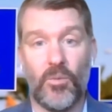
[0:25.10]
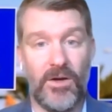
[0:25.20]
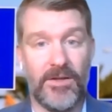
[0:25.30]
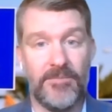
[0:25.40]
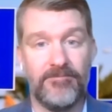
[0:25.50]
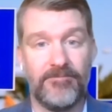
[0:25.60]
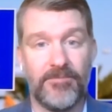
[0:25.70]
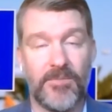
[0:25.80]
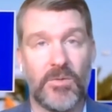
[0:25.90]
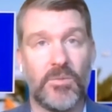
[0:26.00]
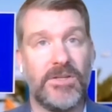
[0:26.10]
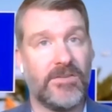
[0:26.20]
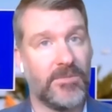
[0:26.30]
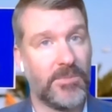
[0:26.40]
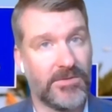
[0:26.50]
One,
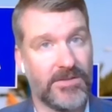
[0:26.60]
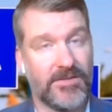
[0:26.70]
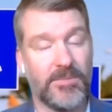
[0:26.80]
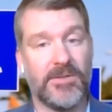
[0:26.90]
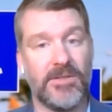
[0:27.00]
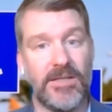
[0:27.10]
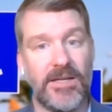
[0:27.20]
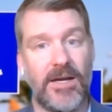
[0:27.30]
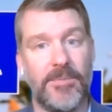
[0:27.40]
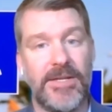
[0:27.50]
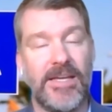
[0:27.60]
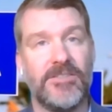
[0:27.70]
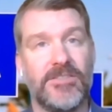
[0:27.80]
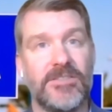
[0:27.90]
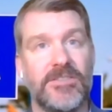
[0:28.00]
reasonable disability
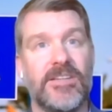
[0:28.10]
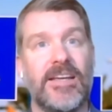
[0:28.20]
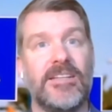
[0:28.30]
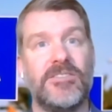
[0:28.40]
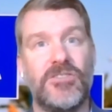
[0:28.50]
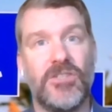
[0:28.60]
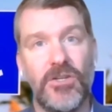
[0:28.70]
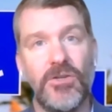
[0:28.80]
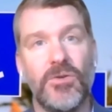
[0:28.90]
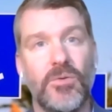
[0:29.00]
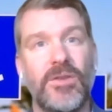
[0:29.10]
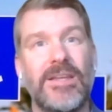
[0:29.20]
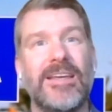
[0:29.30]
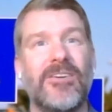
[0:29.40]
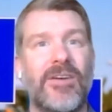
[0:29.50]
accommodations, and two,
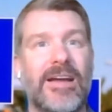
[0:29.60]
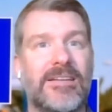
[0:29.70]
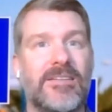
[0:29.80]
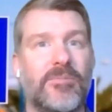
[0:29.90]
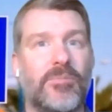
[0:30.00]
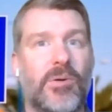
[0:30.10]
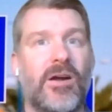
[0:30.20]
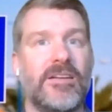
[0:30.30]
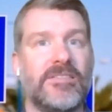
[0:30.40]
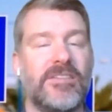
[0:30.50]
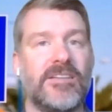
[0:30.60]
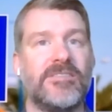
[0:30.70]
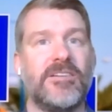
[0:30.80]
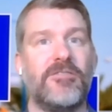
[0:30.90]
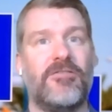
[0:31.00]
the interactive process
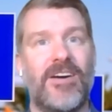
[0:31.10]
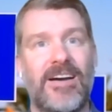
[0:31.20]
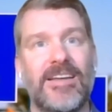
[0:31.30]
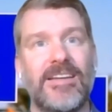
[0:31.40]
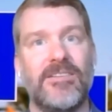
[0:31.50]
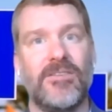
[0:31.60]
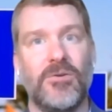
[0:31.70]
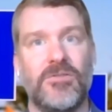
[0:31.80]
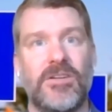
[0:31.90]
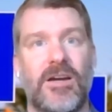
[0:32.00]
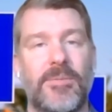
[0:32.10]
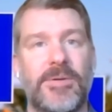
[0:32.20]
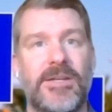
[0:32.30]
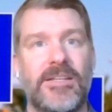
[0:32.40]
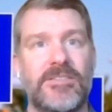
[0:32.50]
to find those
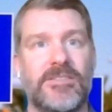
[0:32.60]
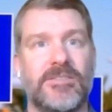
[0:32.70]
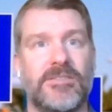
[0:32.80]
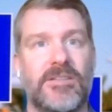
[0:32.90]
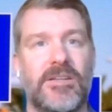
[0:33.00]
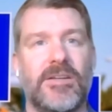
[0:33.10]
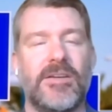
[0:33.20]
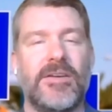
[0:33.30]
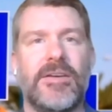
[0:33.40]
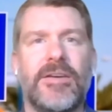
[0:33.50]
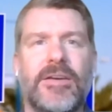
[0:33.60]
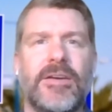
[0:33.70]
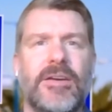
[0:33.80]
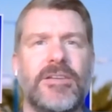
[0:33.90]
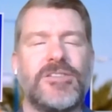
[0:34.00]
accommodations.
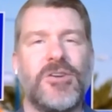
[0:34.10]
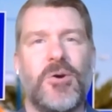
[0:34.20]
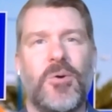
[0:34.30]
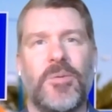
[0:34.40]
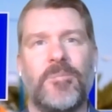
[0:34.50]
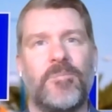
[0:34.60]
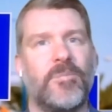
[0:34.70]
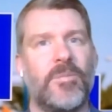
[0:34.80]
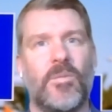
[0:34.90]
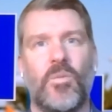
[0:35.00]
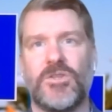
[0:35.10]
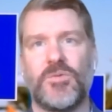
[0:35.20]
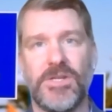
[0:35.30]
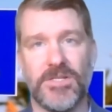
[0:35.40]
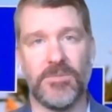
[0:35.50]
So, what's
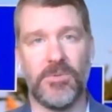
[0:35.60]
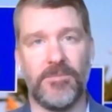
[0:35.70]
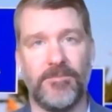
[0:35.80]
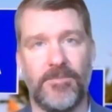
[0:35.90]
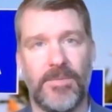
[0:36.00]
reasonable?